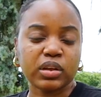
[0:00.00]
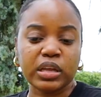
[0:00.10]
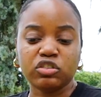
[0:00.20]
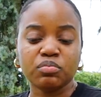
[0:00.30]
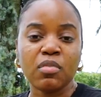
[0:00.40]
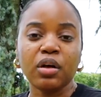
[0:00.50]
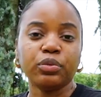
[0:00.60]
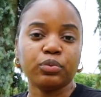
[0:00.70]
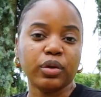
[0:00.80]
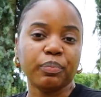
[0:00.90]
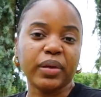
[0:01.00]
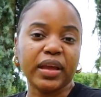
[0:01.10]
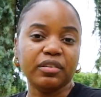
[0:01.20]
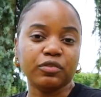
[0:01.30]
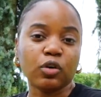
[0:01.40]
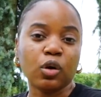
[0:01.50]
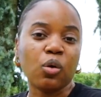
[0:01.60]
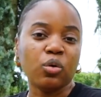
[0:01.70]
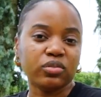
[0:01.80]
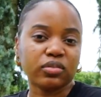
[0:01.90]
each month, we're paying for
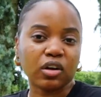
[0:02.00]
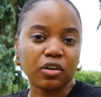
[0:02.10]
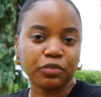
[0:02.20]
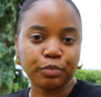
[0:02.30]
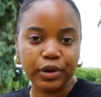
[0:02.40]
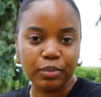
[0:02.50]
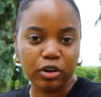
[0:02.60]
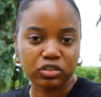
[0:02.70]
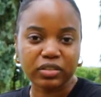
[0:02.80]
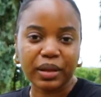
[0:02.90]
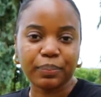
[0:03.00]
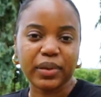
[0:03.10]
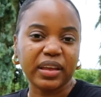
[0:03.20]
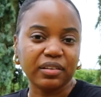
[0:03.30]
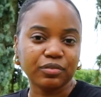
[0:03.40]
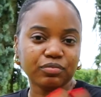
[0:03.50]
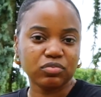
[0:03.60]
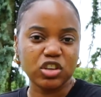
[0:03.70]
our own stuff pretty much than paying